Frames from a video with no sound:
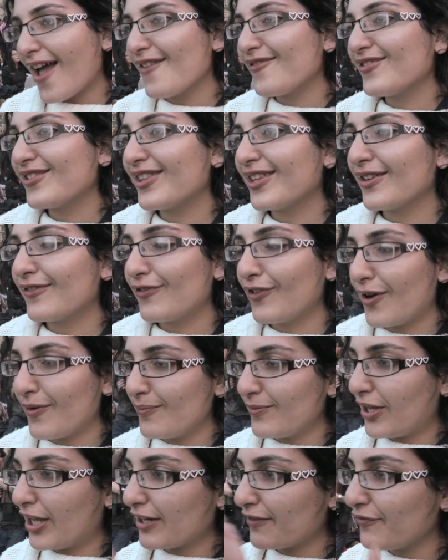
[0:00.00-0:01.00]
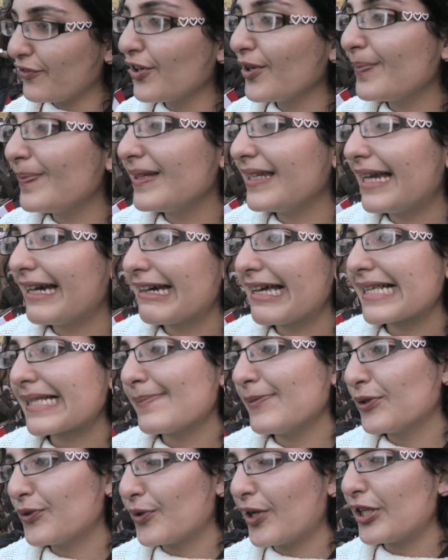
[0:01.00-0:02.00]
Everything from like verbal
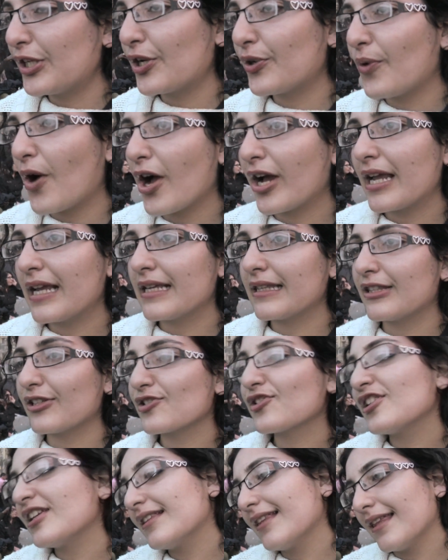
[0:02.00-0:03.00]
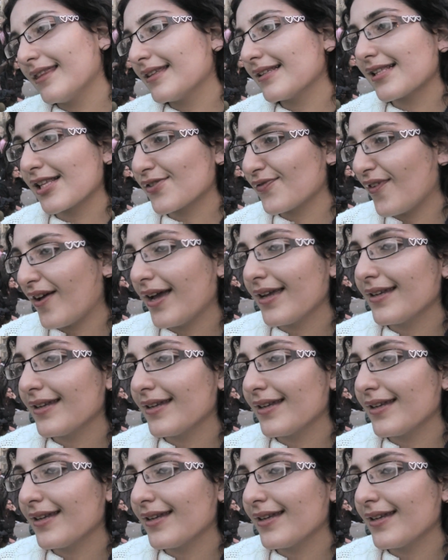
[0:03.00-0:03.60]
harassment while you're walking in the street, and this is